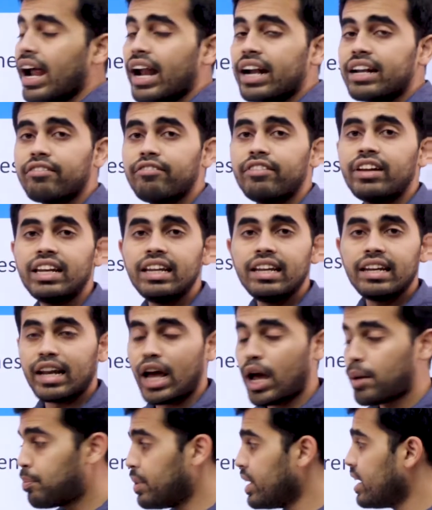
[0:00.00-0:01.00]
at a very
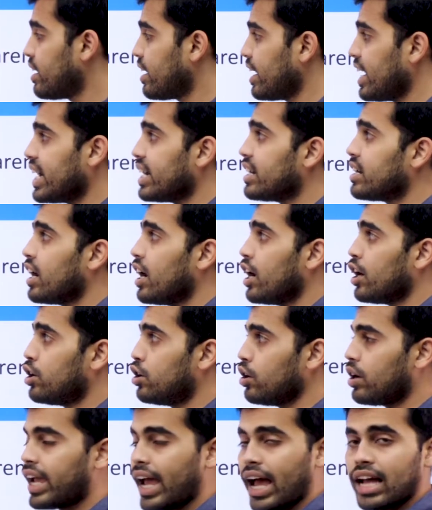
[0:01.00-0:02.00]
rapid rate
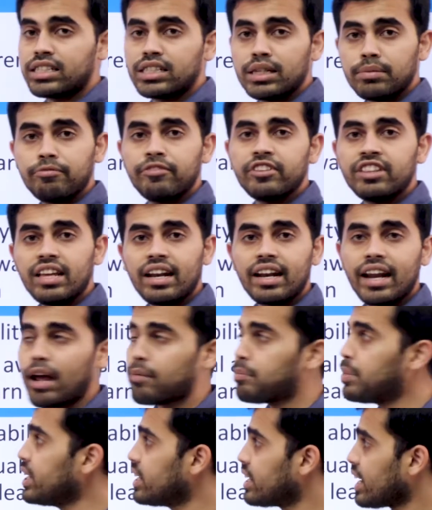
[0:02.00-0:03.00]
to catch up with the
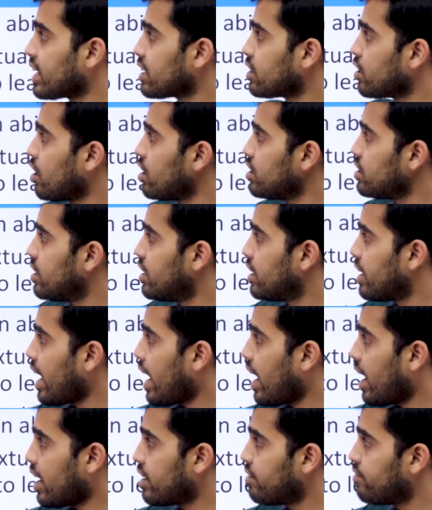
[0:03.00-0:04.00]
rapid
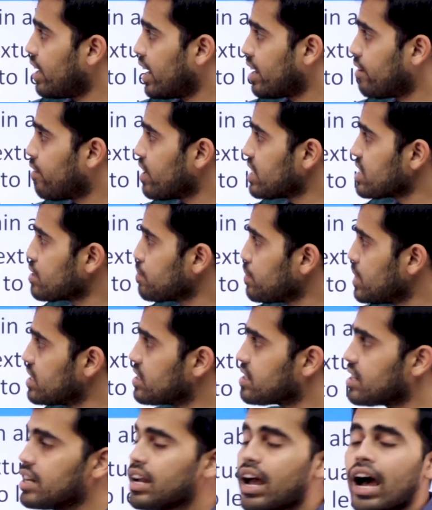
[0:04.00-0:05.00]

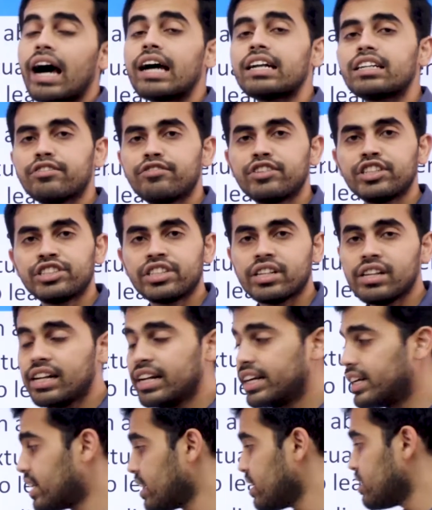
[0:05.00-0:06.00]
advancements in artificial
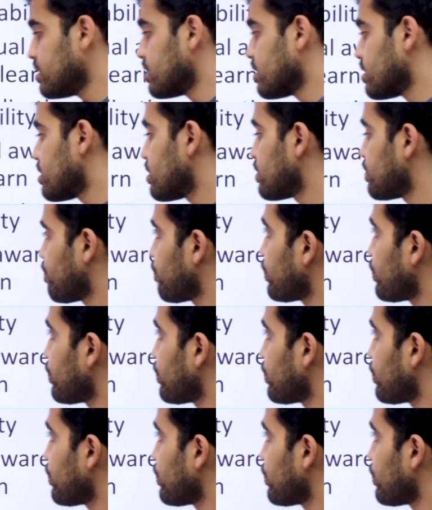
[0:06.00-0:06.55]
intelligence.